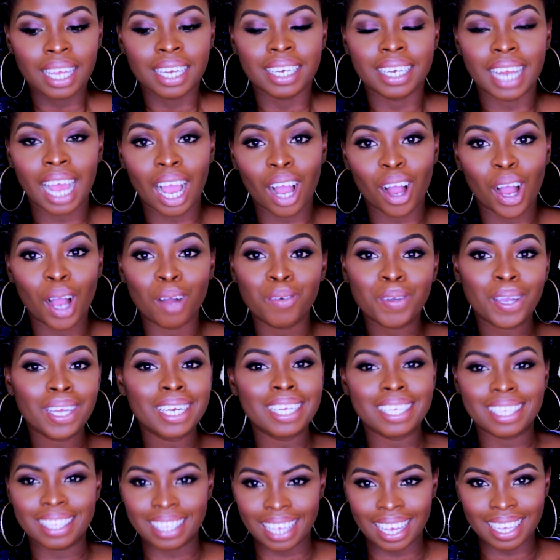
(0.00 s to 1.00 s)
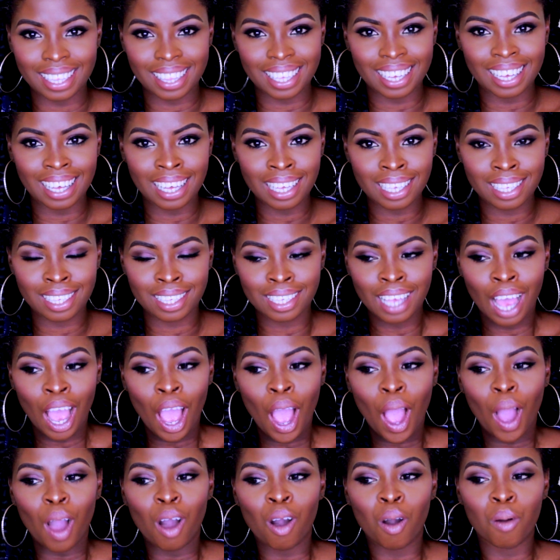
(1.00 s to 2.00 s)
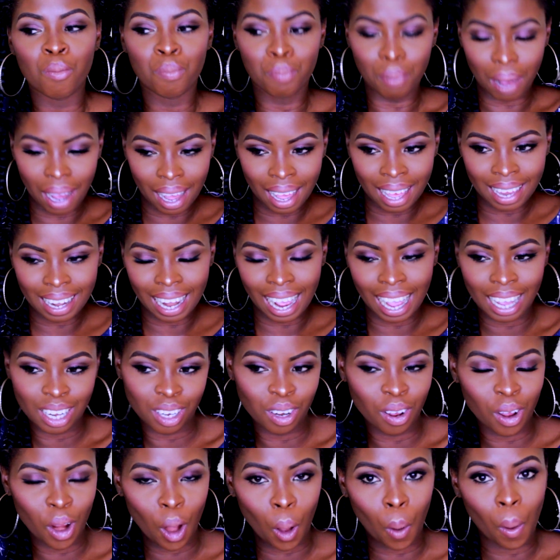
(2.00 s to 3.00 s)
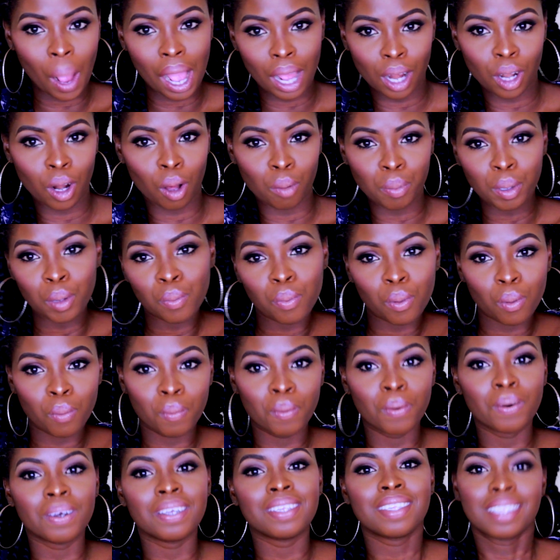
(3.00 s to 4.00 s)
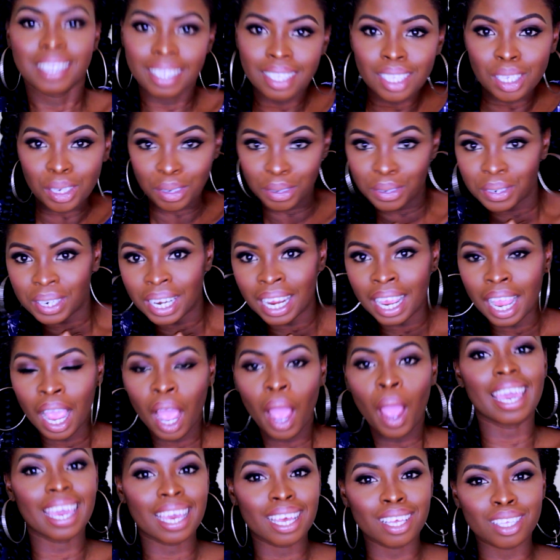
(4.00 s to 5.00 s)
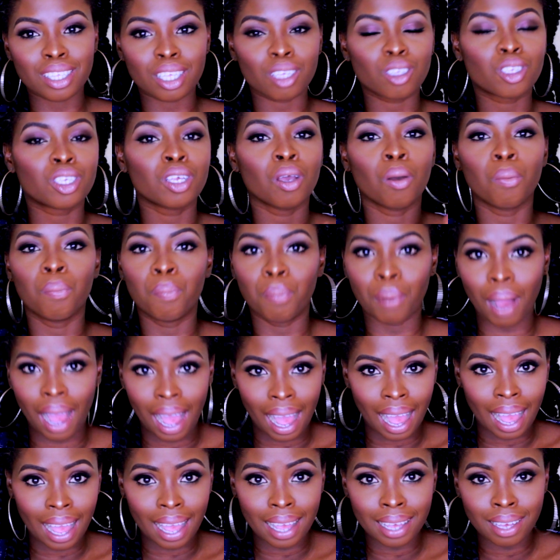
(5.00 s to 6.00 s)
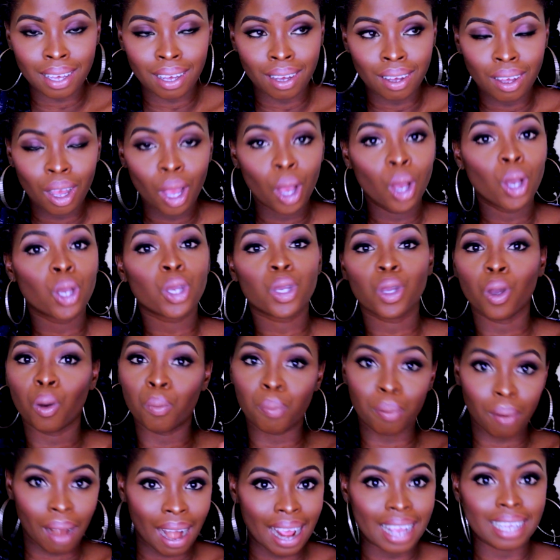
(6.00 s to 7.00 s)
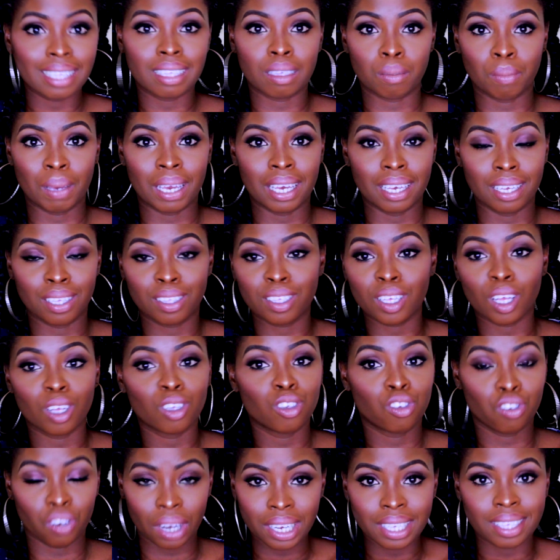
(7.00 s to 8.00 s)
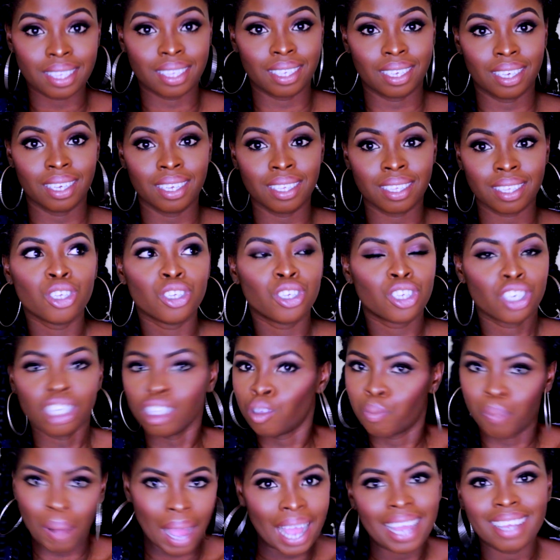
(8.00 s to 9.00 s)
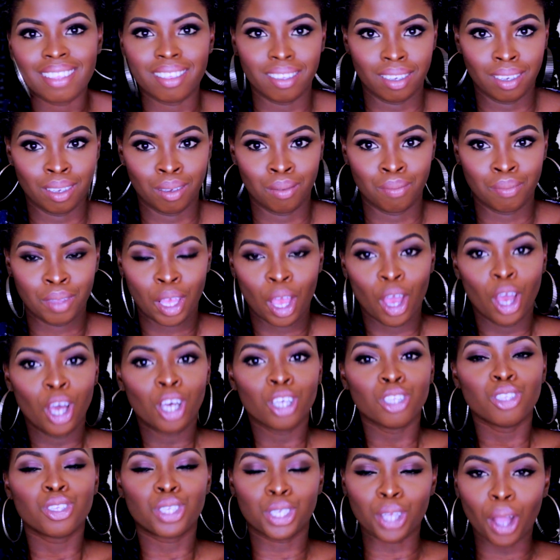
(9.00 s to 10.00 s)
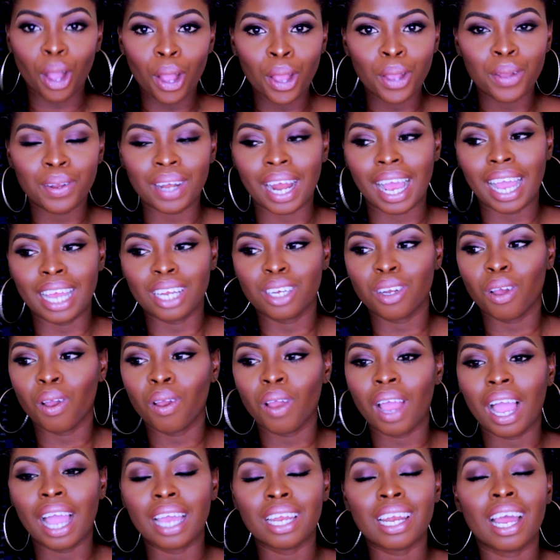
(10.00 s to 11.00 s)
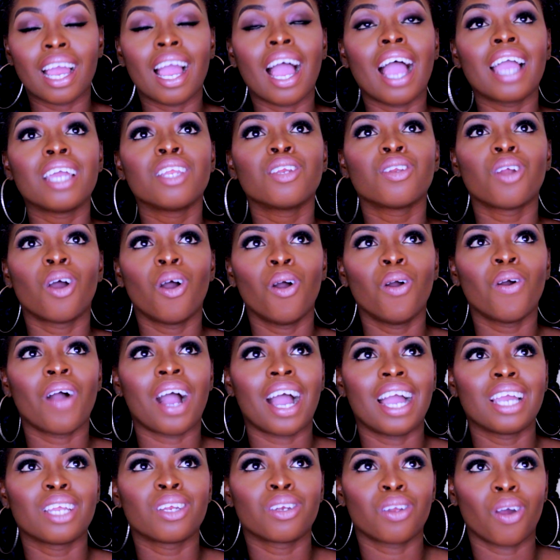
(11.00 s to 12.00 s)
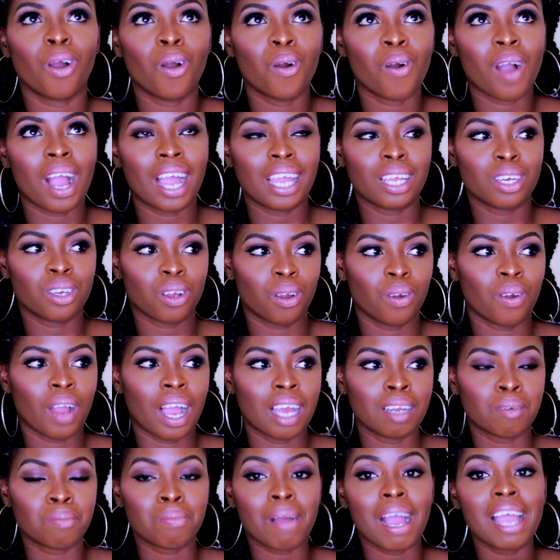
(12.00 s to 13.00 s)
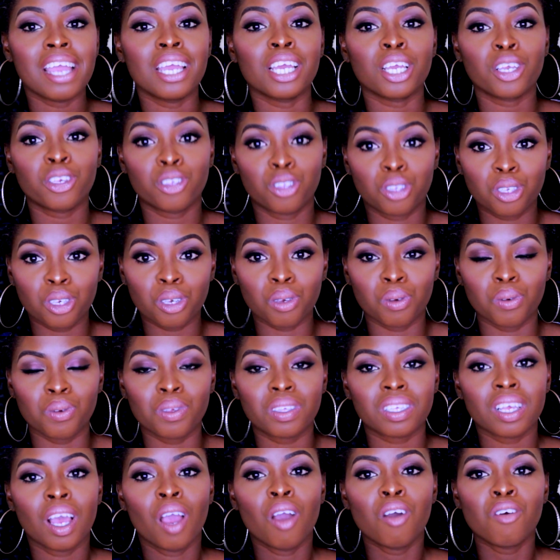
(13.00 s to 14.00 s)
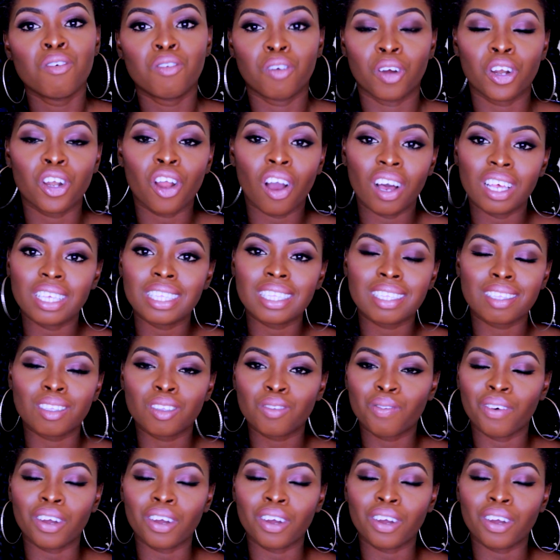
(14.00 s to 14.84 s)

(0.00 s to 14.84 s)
now I'm gonna say this, but I know quite a lot of people will disagree, is to buy your bridesmaids dresses. Just buy them. Don't, I know, and my excuse for not